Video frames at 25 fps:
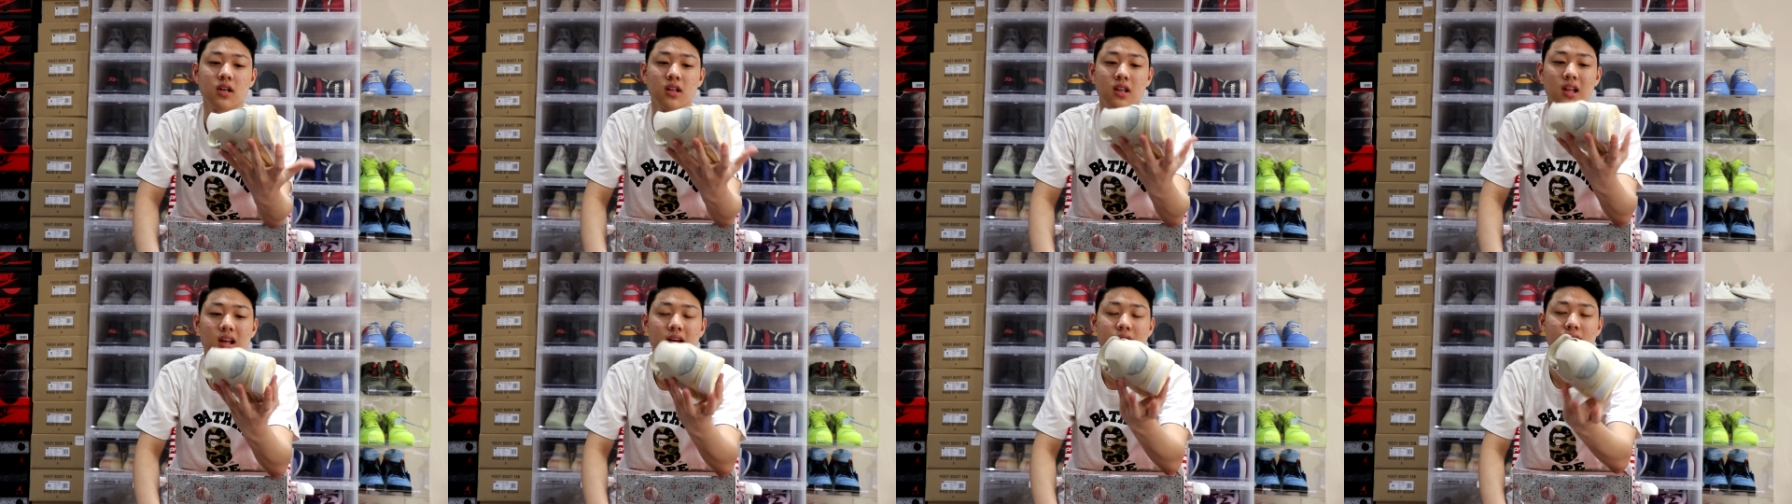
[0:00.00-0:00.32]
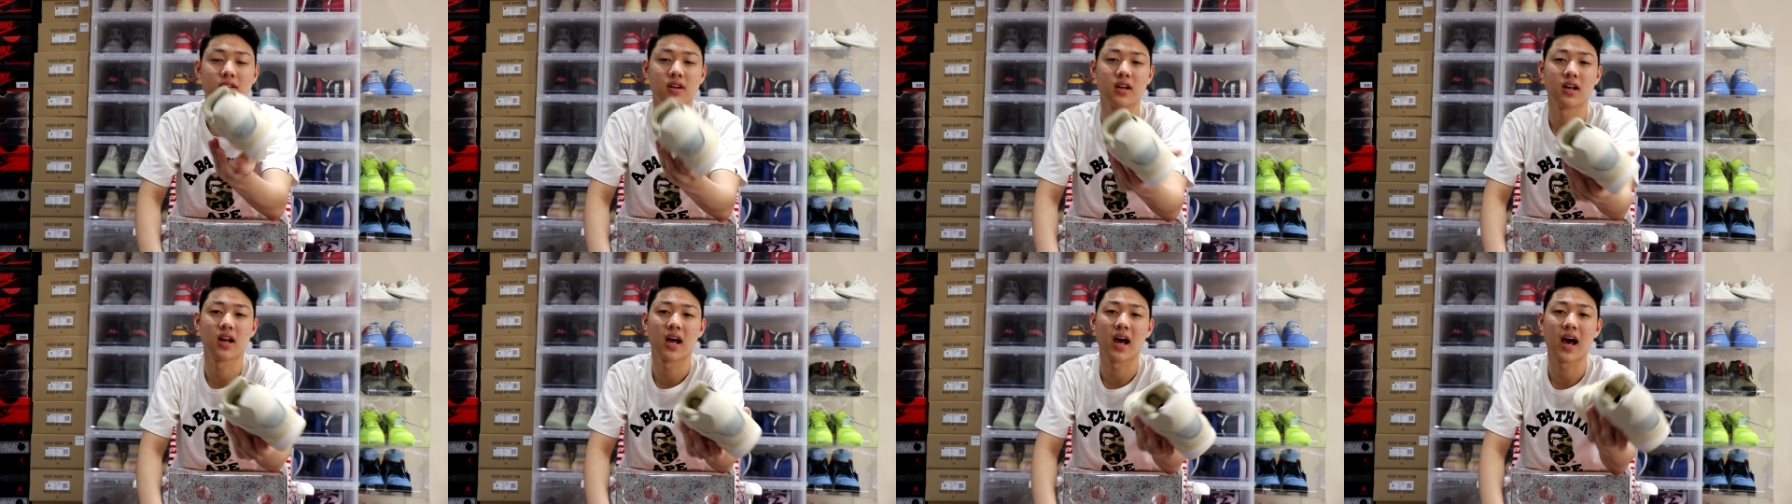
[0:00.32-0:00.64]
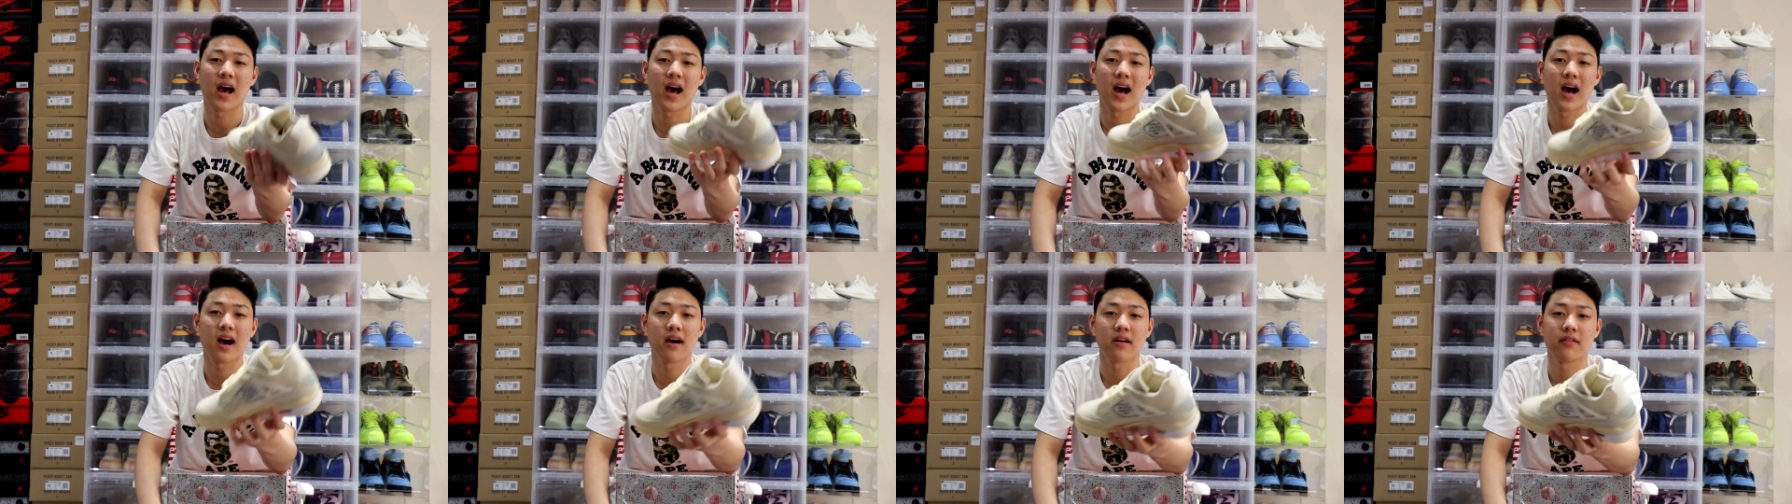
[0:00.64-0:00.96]
11 and a
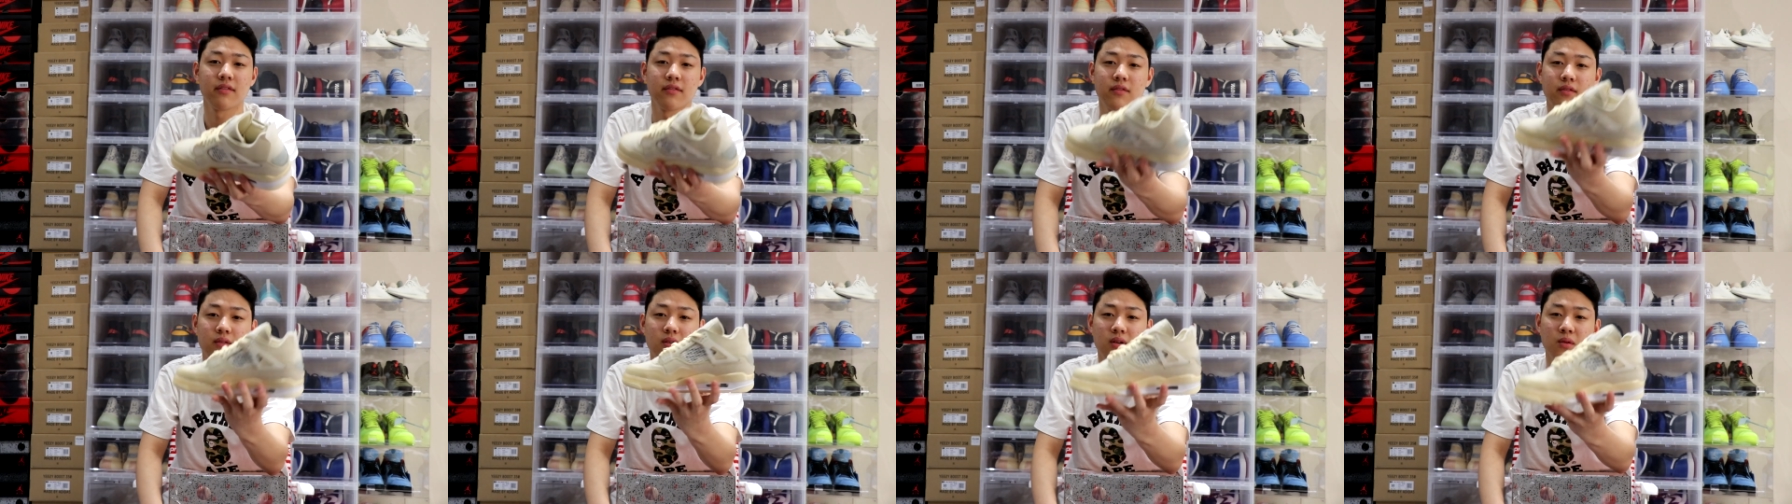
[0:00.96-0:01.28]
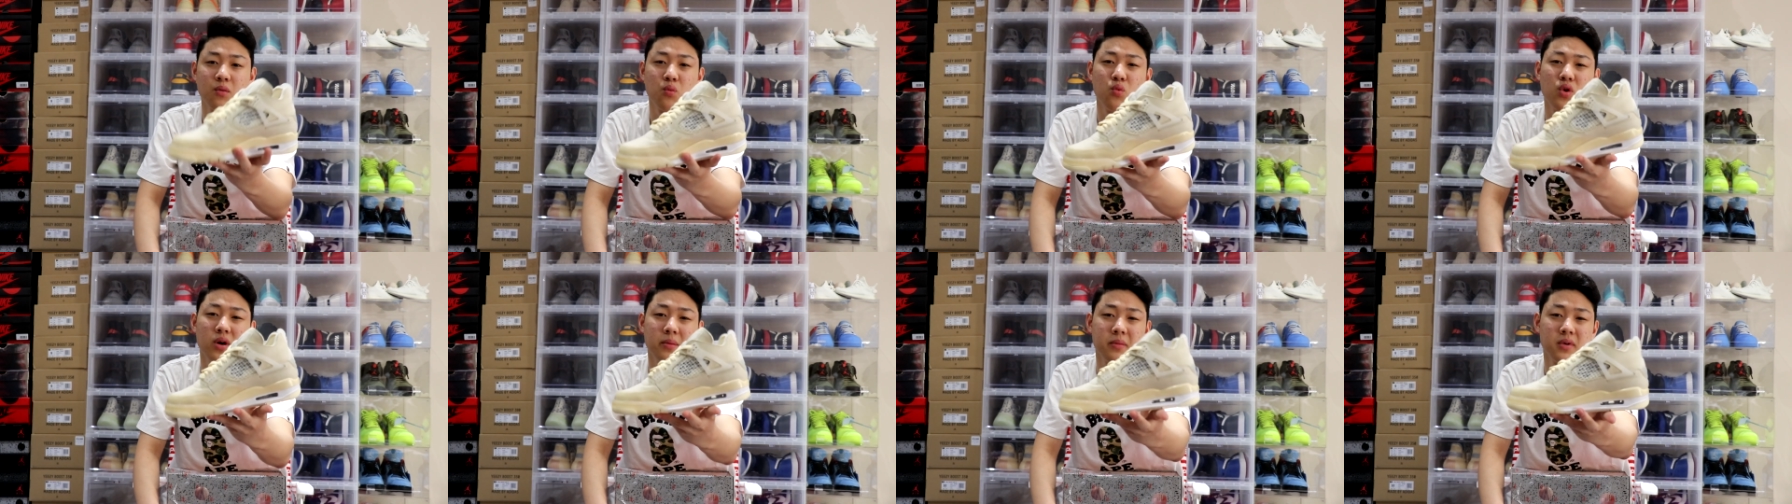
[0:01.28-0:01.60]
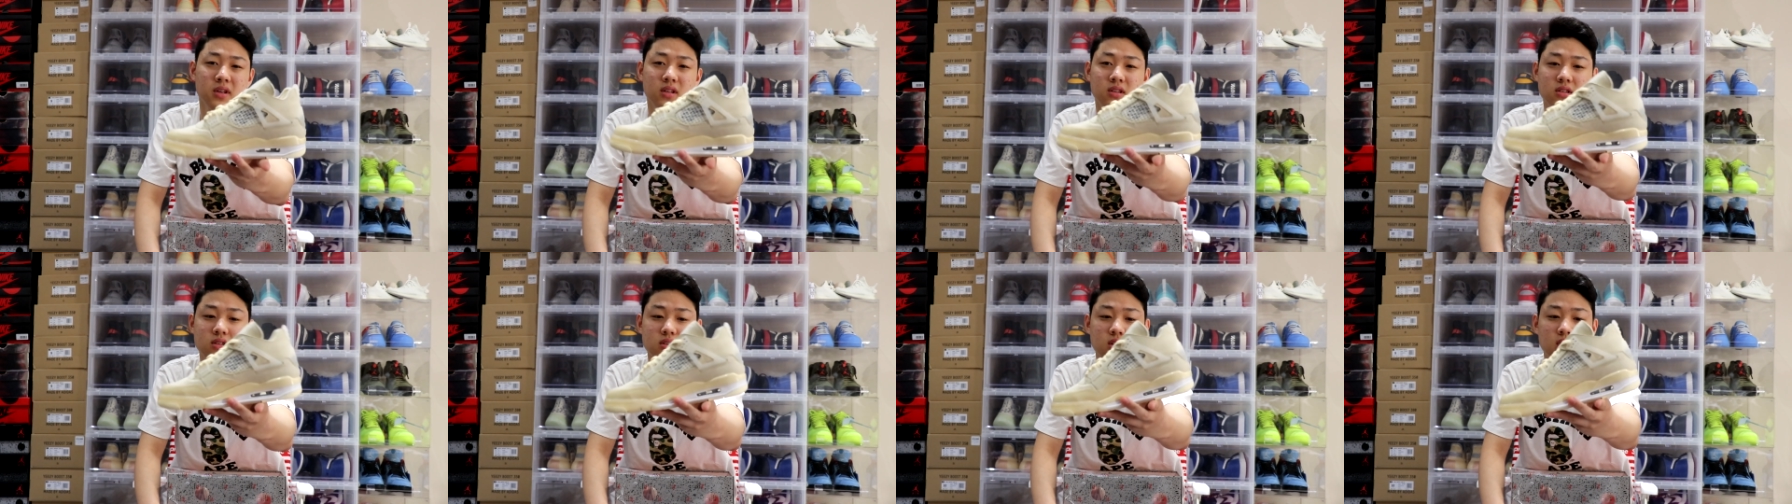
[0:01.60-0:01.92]
half
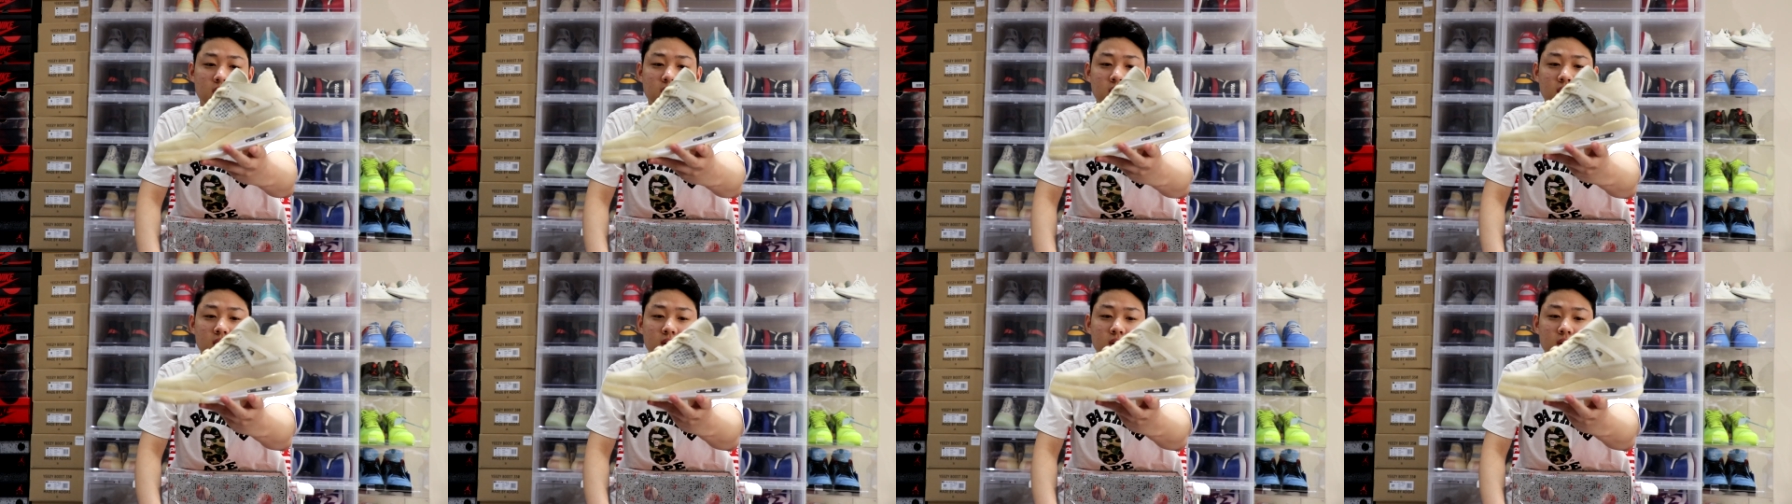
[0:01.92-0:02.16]
women's.